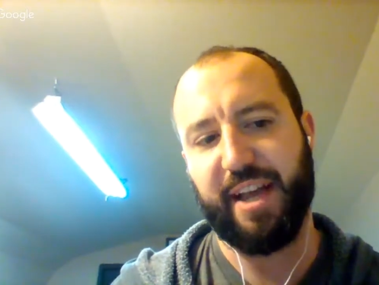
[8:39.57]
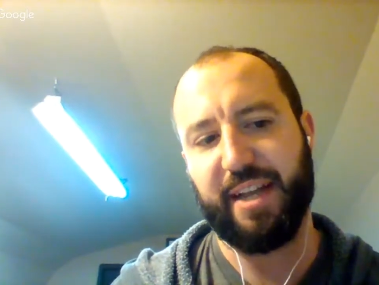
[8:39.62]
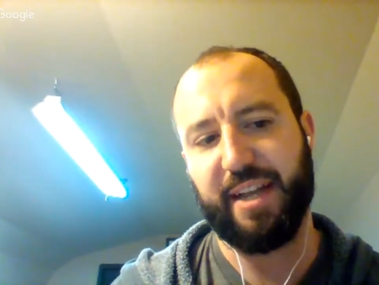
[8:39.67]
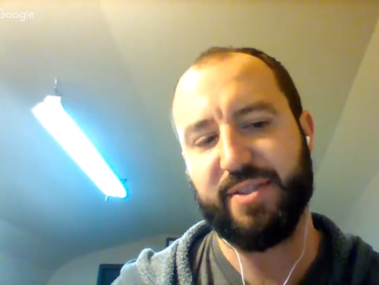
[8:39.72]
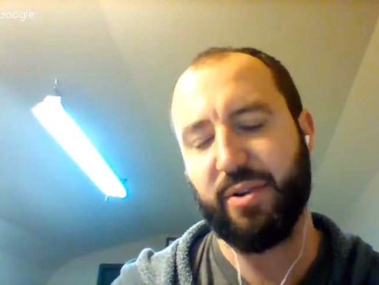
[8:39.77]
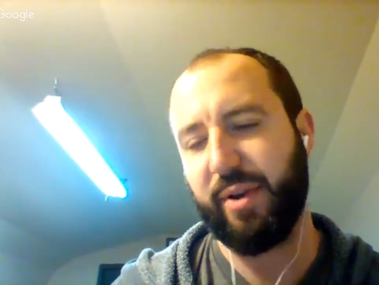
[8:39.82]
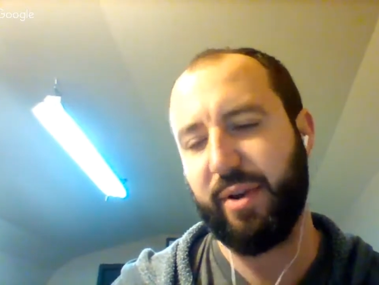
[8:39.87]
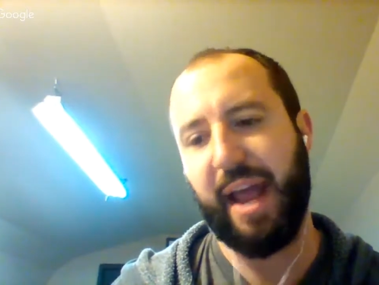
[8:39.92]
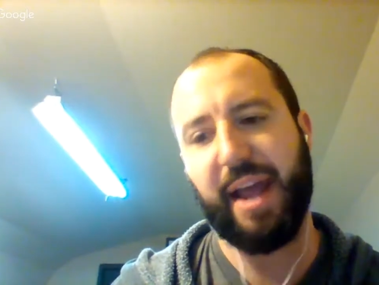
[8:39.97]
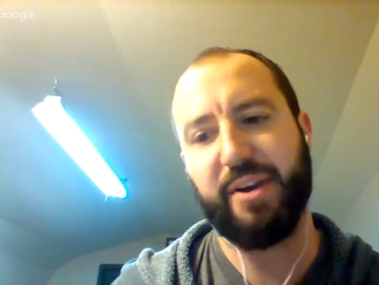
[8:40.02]
So
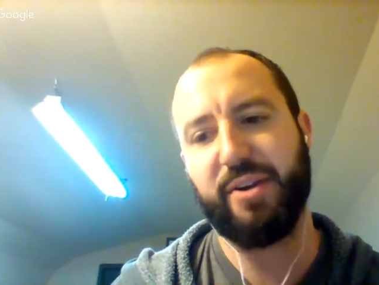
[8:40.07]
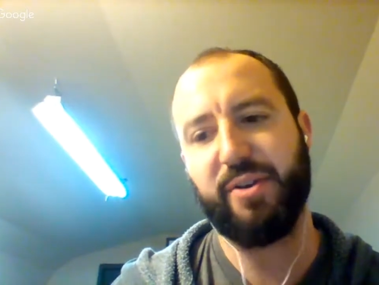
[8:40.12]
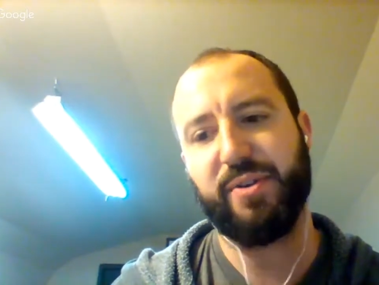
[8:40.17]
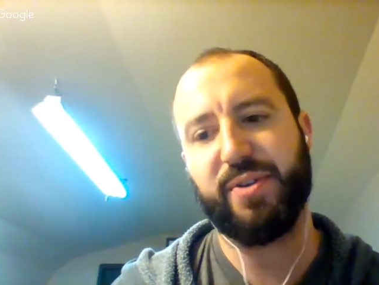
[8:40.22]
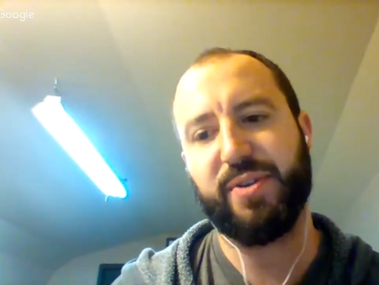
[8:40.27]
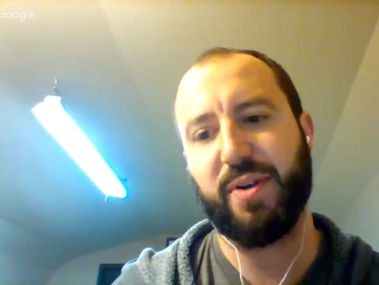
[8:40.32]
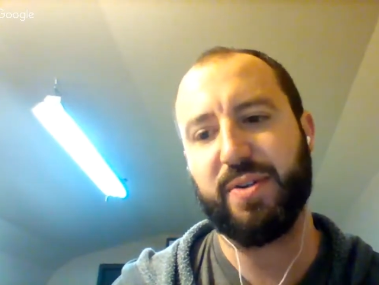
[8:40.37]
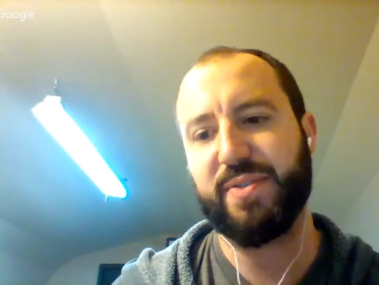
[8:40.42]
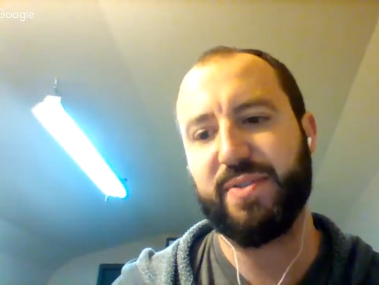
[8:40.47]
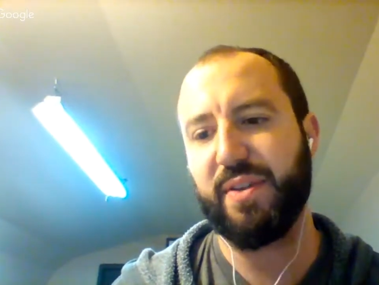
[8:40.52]
Can Do
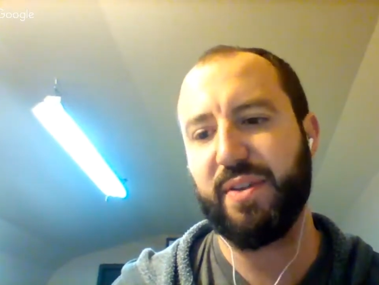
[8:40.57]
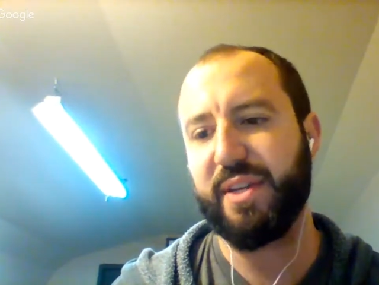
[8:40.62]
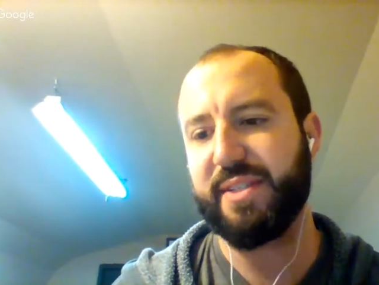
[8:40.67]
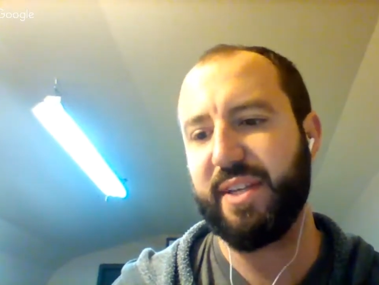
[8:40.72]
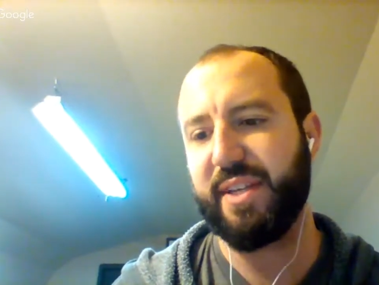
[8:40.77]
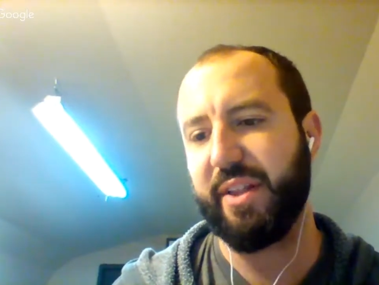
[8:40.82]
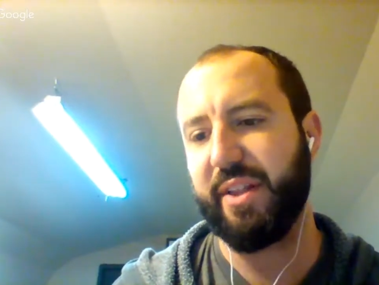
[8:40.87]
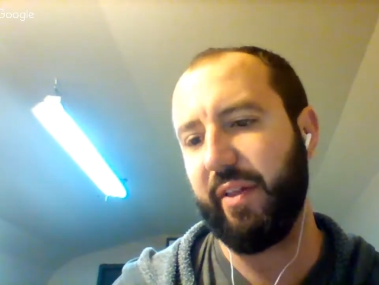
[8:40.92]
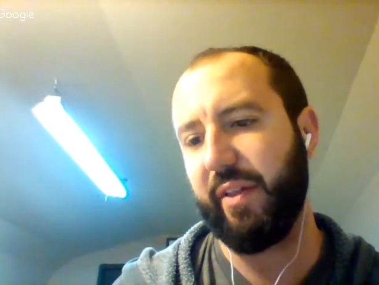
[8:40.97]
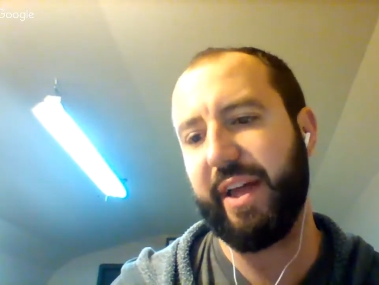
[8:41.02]
turns to this in the
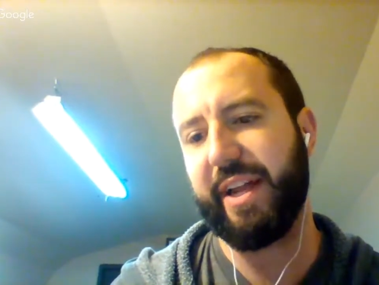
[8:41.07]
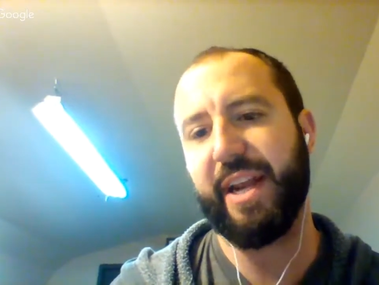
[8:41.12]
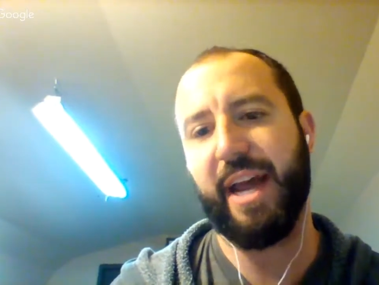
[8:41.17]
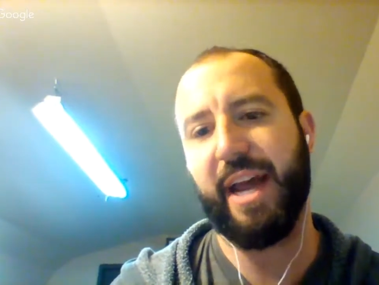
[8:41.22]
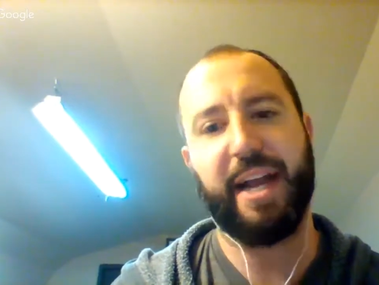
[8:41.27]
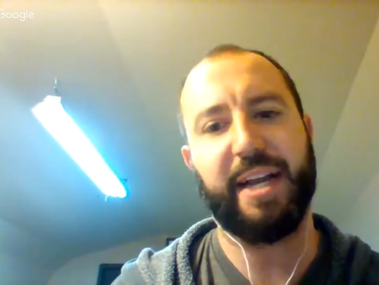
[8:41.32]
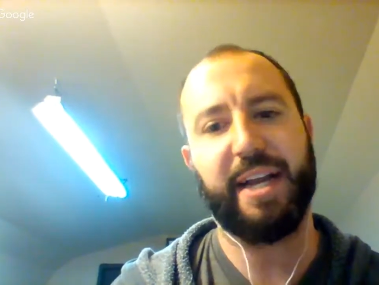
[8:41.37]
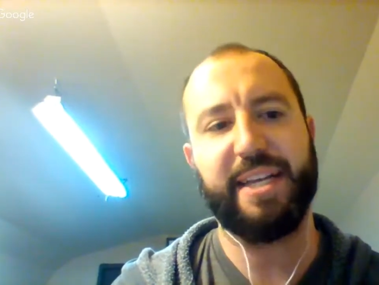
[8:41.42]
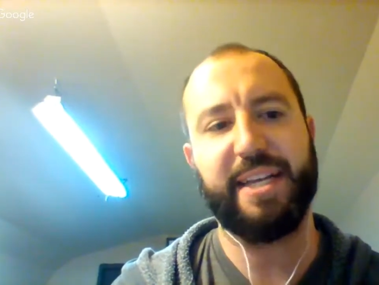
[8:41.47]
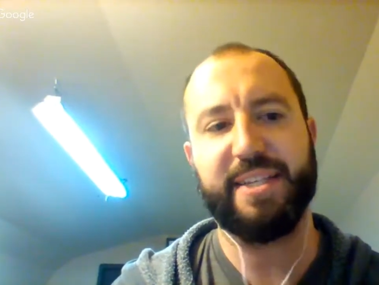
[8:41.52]
late
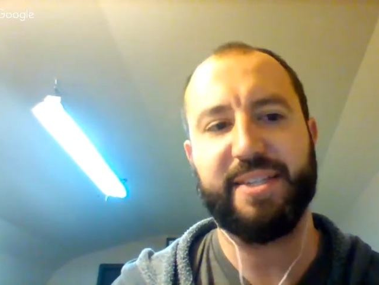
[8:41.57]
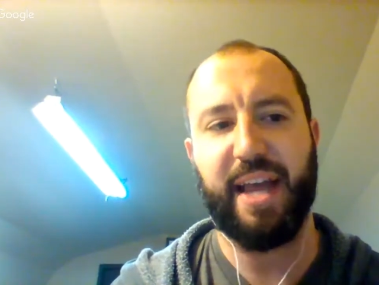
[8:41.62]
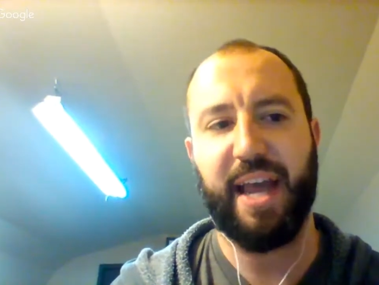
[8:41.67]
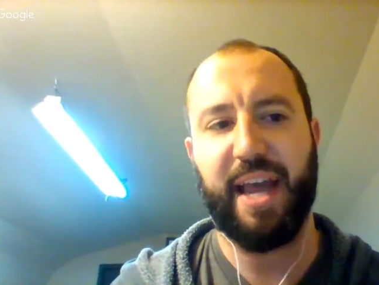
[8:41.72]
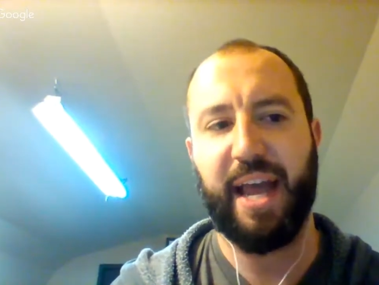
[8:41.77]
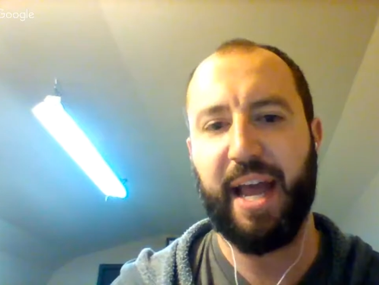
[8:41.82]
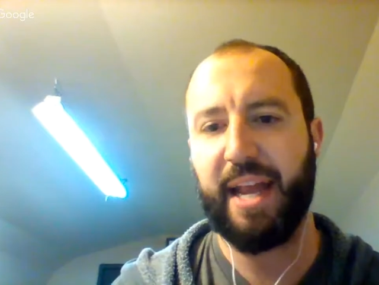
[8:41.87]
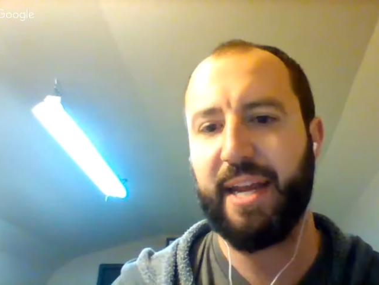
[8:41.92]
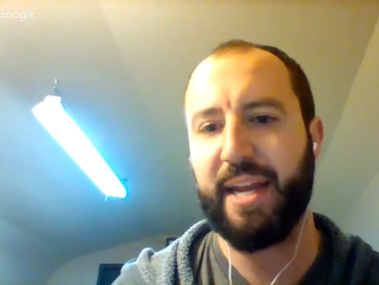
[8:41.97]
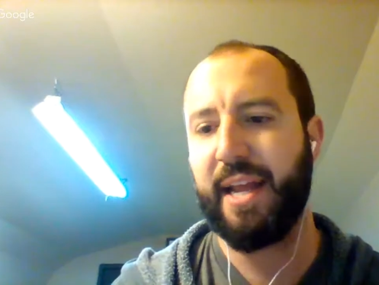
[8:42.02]
90s,
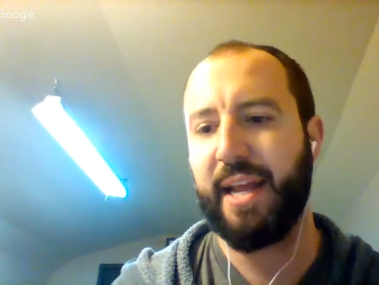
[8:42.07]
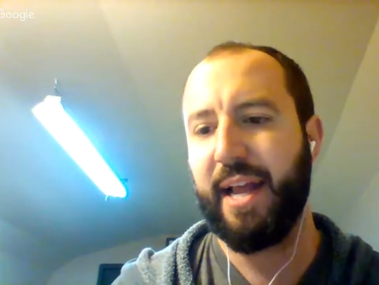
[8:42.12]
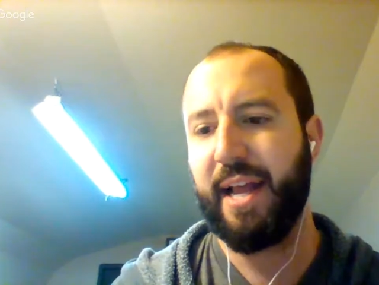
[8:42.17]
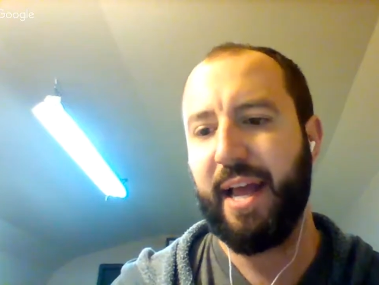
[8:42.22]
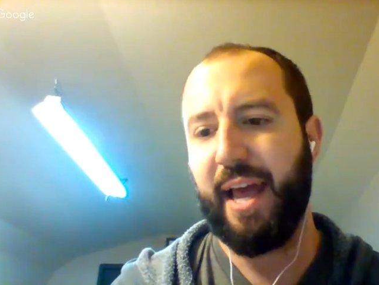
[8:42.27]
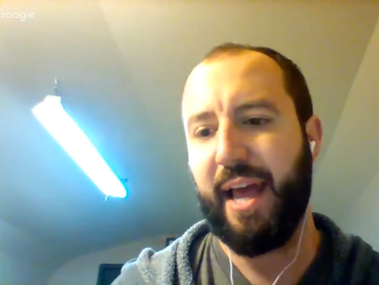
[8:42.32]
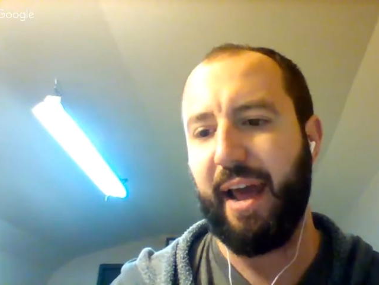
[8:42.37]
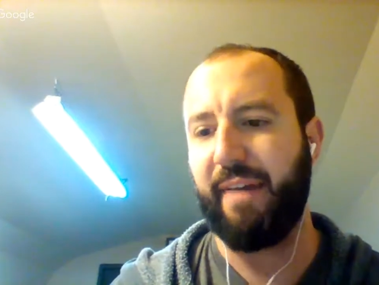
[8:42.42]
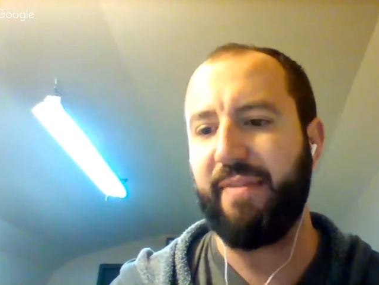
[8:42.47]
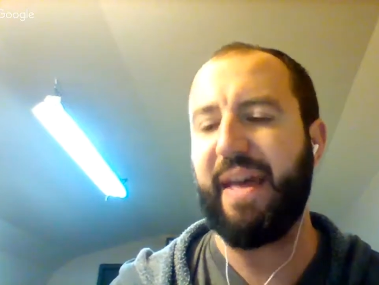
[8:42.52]
and
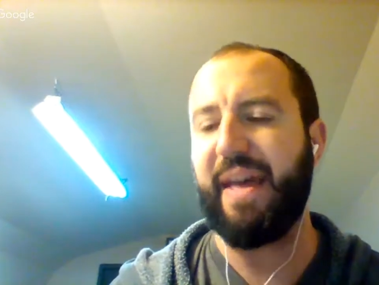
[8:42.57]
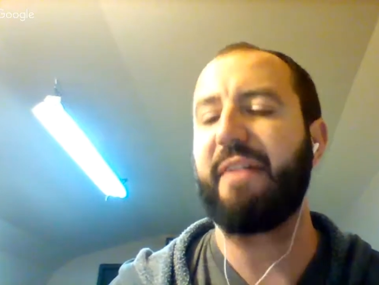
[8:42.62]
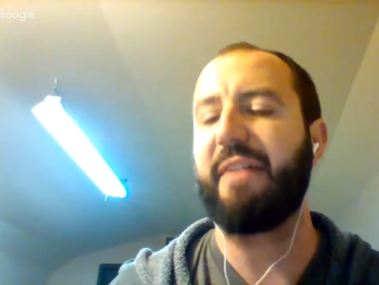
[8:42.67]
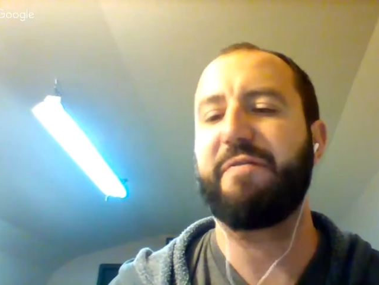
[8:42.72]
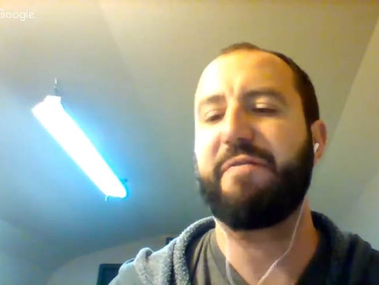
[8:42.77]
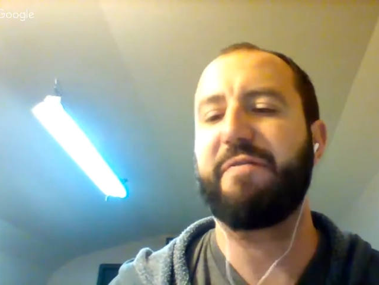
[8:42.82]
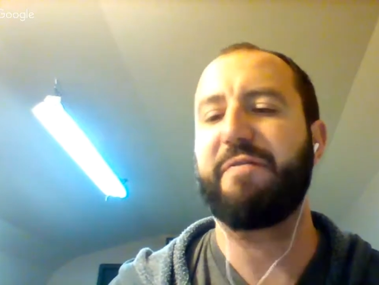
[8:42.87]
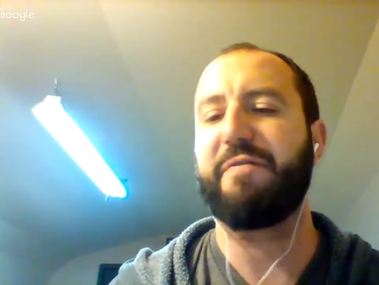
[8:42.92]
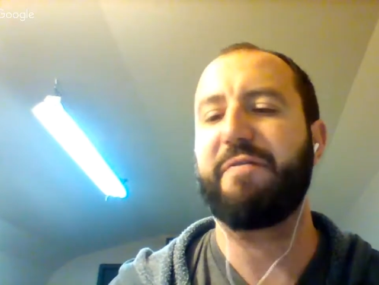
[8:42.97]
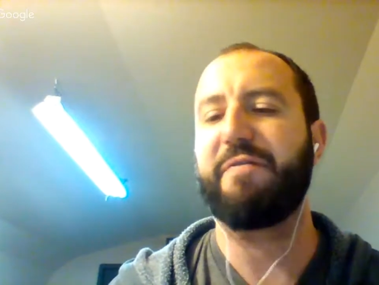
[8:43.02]
that
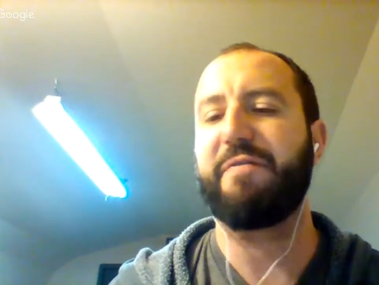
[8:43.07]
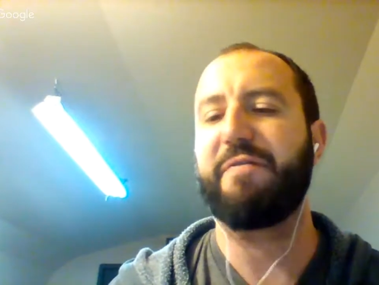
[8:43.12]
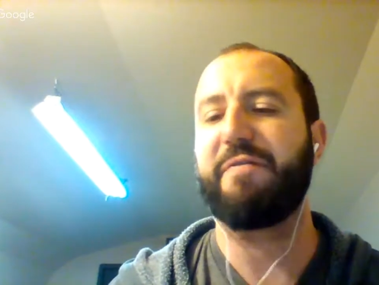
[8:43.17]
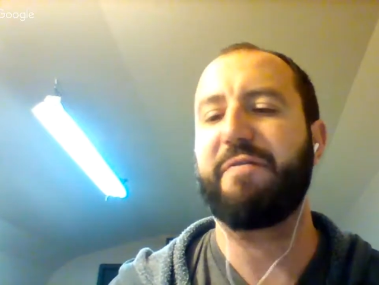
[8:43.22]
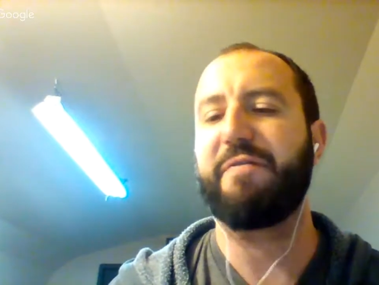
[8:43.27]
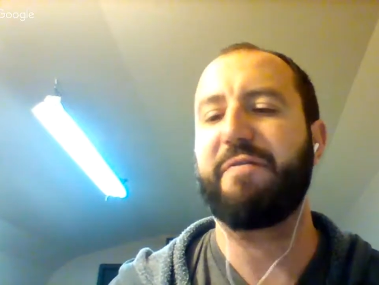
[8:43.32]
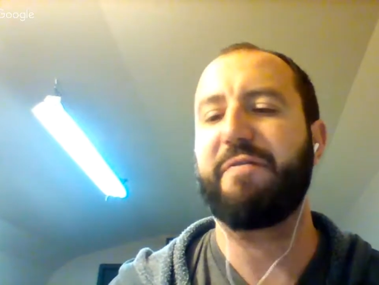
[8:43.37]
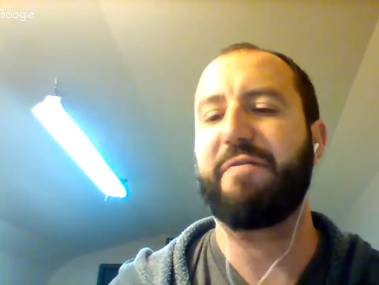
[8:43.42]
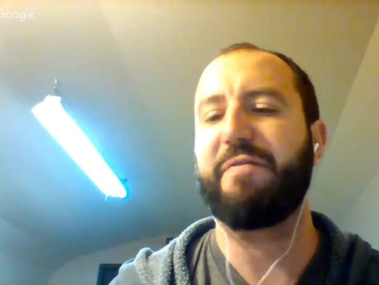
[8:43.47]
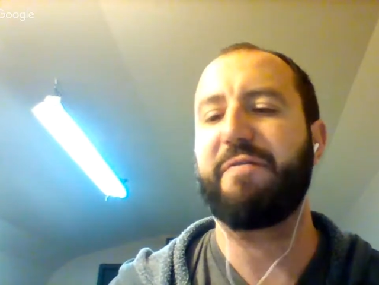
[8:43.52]
flips
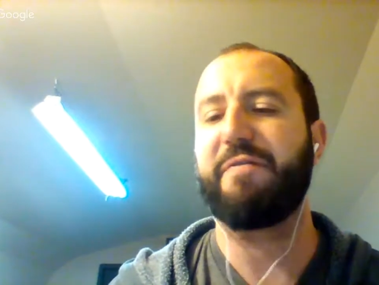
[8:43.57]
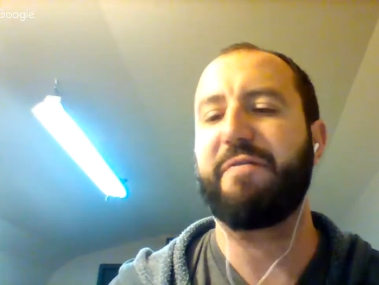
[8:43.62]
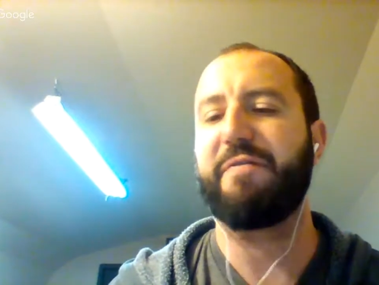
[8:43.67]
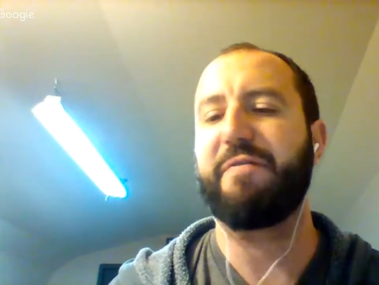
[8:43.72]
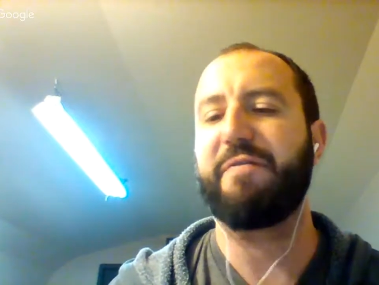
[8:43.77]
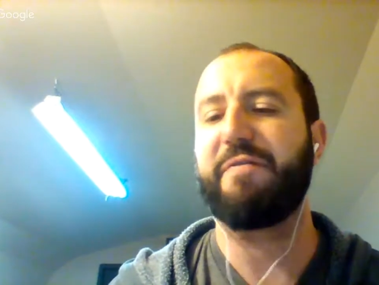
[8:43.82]
Hazleton,